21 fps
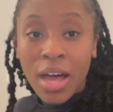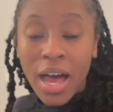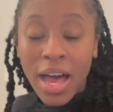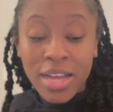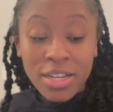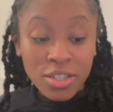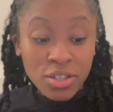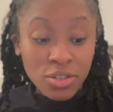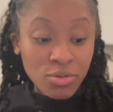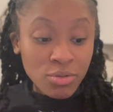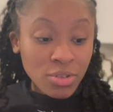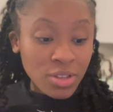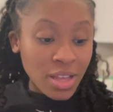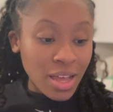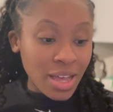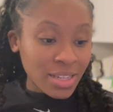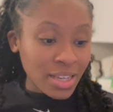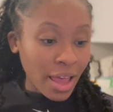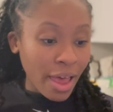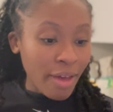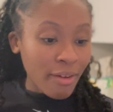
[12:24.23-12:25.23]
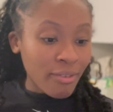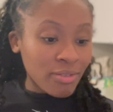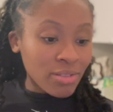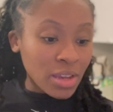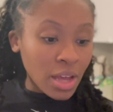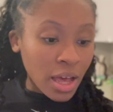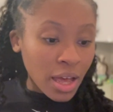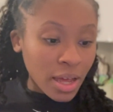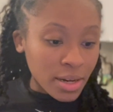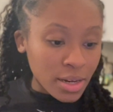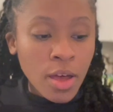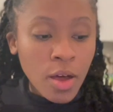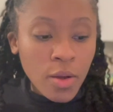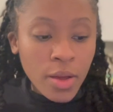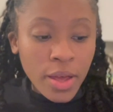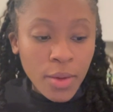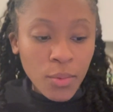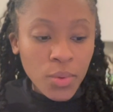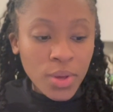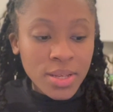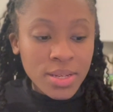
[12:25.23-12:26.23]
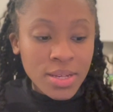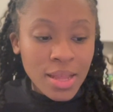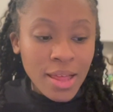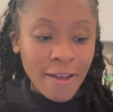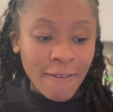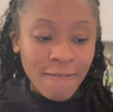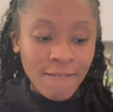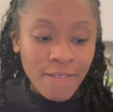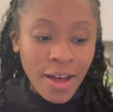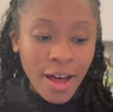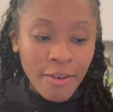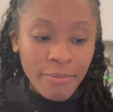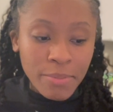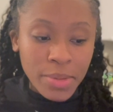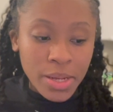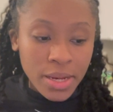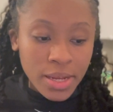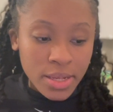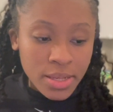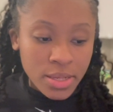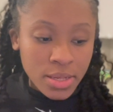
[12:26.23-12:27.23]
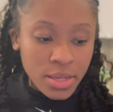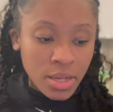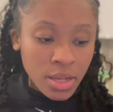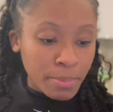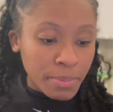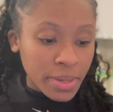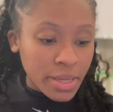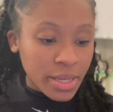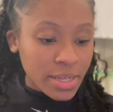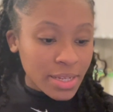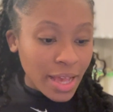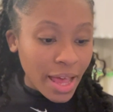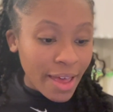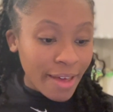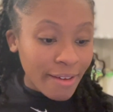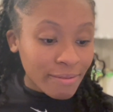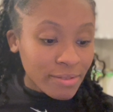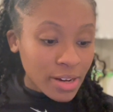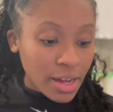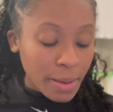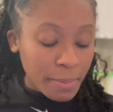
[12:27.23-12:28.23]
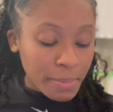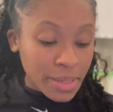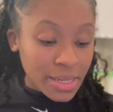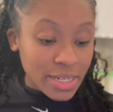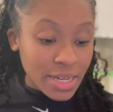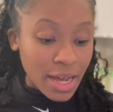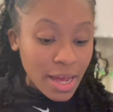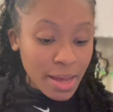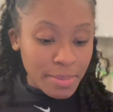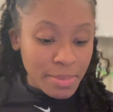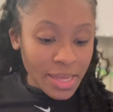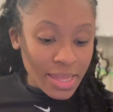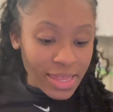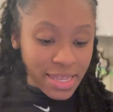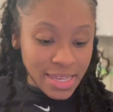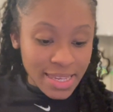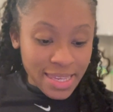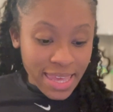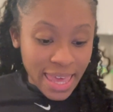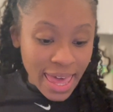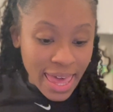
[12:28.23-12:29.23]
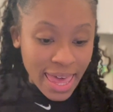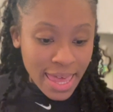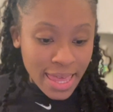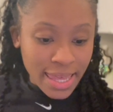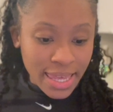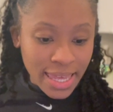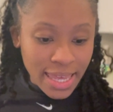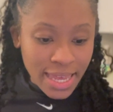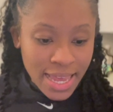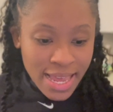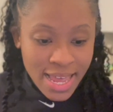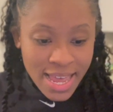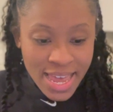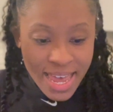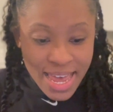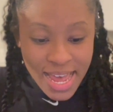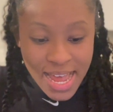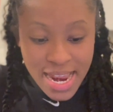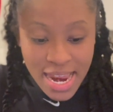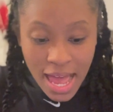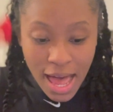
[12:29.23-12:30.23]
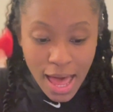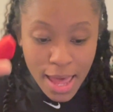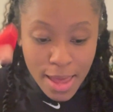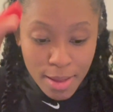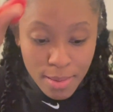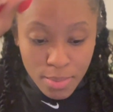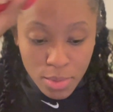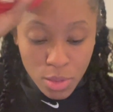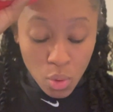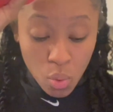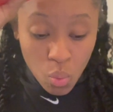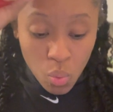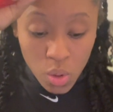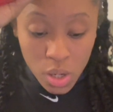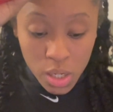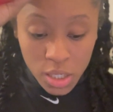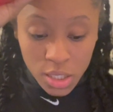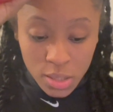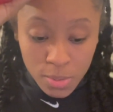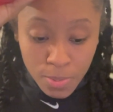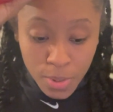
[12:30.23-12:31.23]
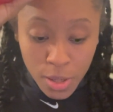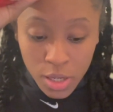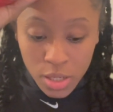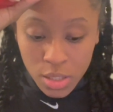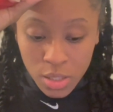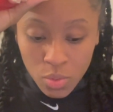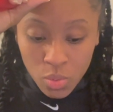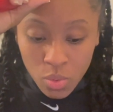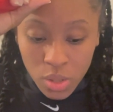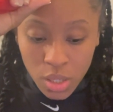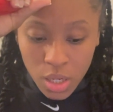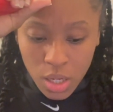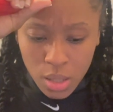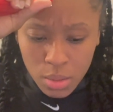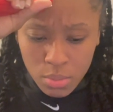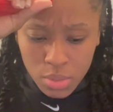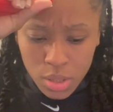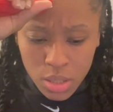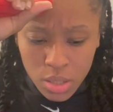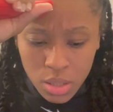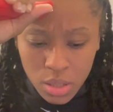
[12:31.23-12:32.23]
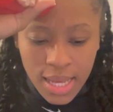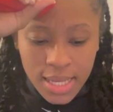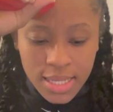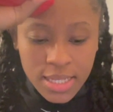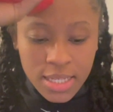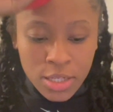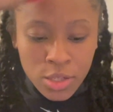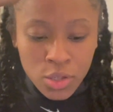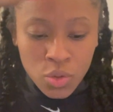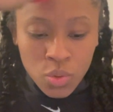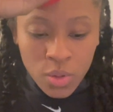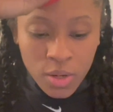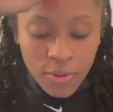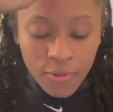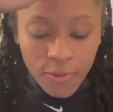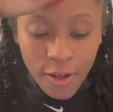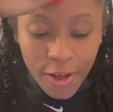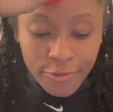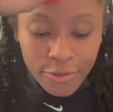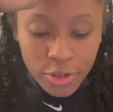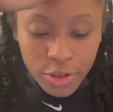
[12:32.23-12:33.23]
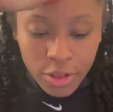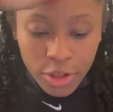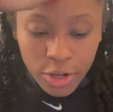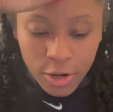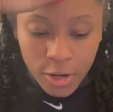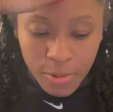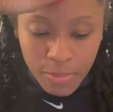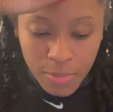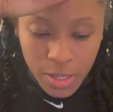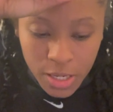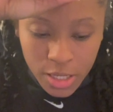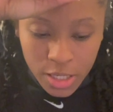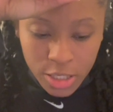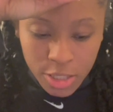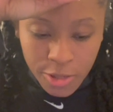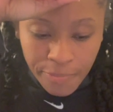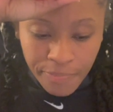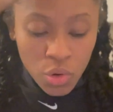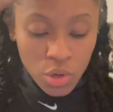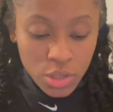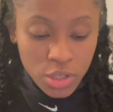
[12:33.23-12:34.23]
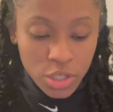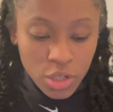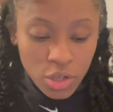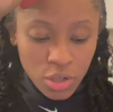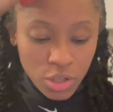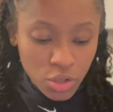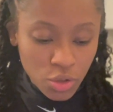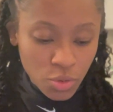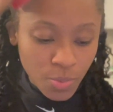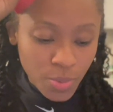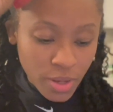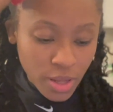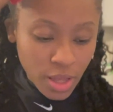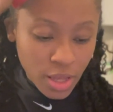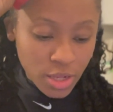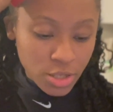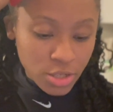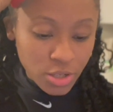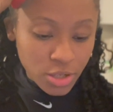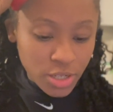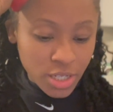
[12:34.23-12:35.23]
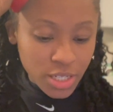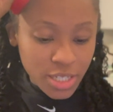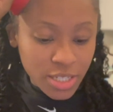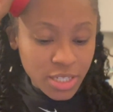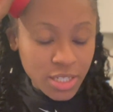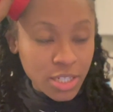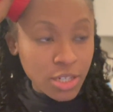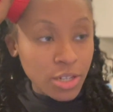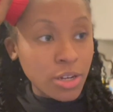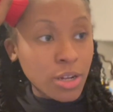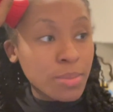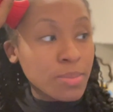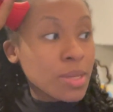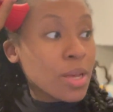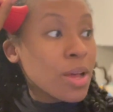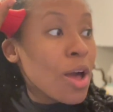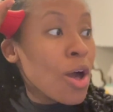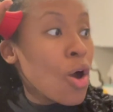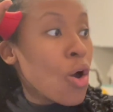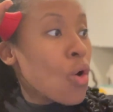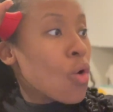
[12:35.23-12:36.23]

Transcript: I just realized I have not, okay, we can say like 5 minutes, because I have not been timing this cake. And I am the worst person when it comes to, it says 25 to 30 minutes until a toothpick insert in the center comes out.